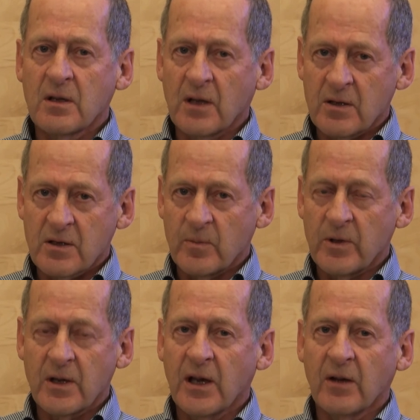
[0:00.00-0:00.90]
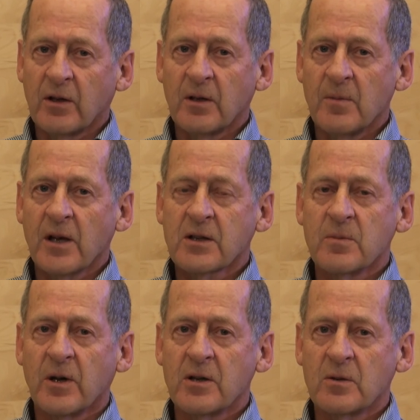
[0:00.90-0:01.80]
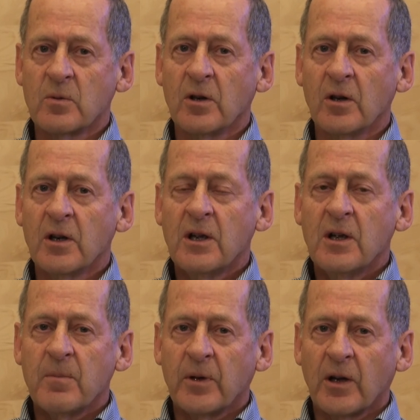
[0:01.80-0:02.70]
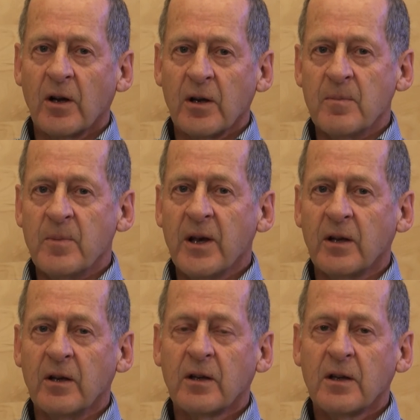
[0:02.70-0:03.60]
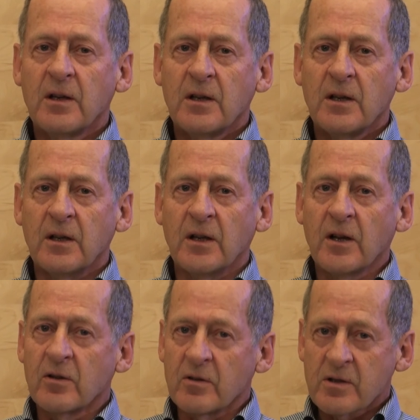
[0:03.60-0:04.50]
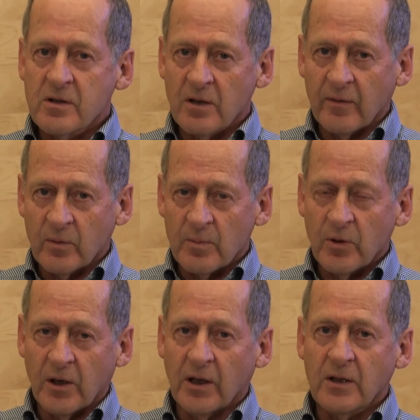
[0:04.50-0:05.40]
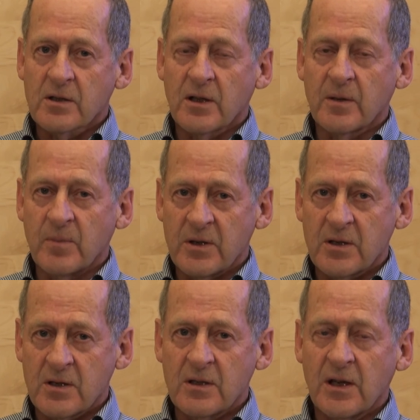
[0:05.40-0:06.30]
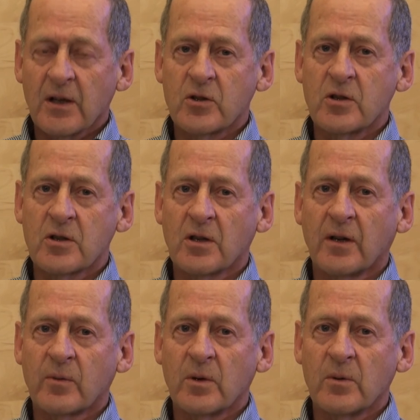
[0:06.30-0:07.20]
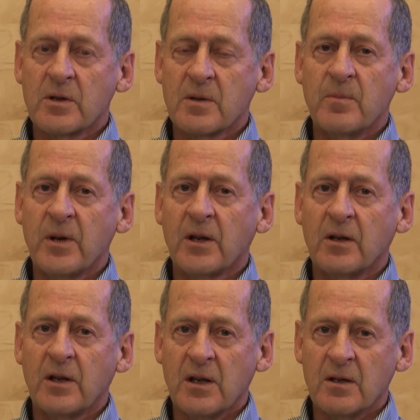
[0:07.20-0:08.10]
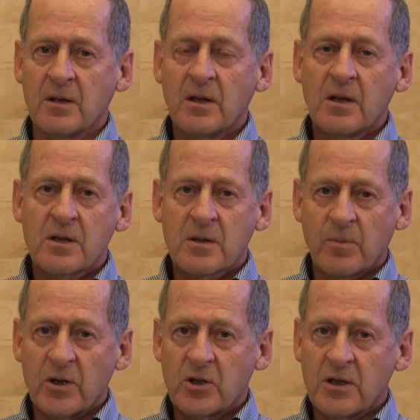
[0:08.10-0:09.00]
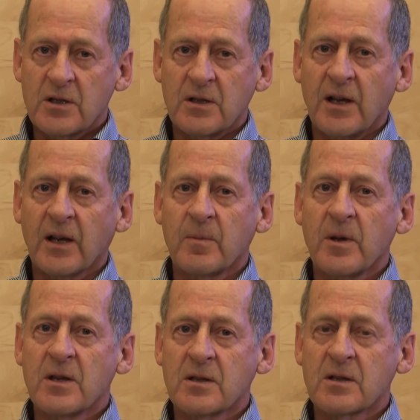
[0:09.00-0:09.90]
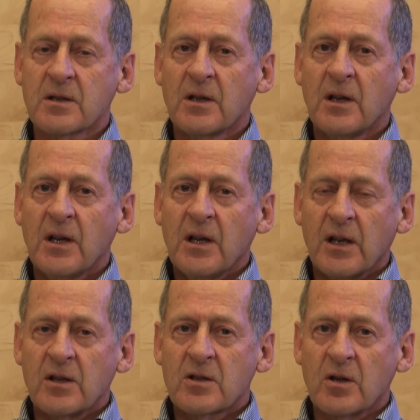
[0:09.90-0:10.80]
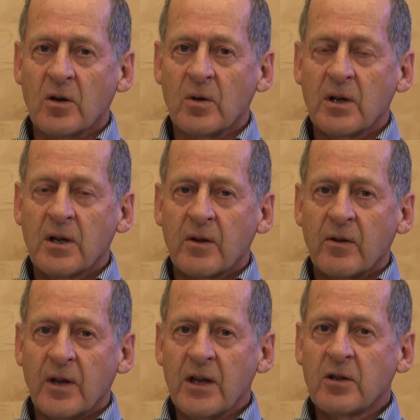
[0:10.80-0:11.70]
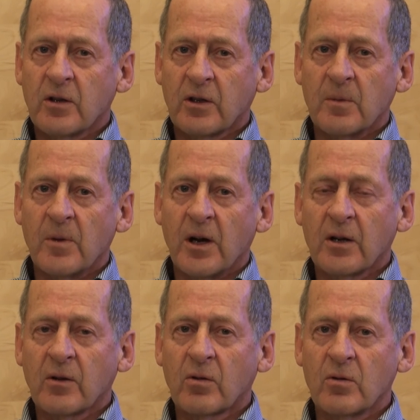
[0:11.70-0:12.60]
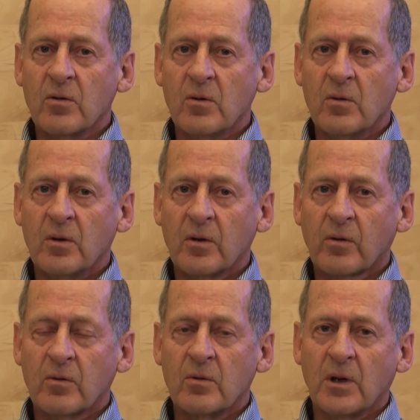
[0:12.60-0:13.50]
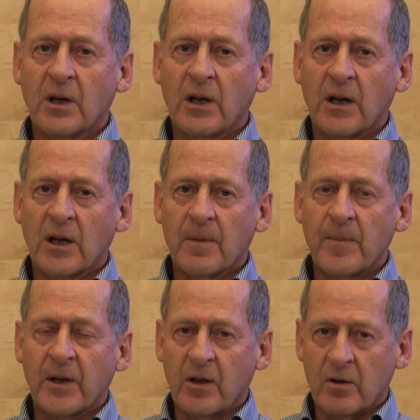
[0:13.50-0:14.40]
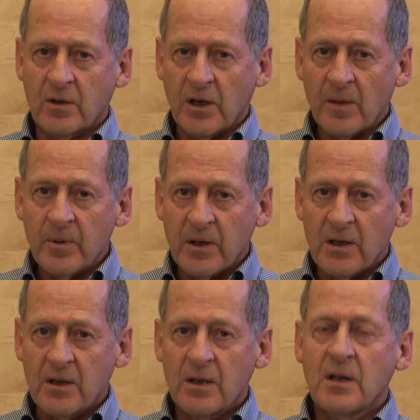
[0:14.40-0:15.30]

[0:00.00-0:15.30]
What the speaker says: as Simply Accounting and Maximizer were, but are embedded in other software products, like business intelligence software was embedded in spreadsheets and databases. And so they took it to market through another company.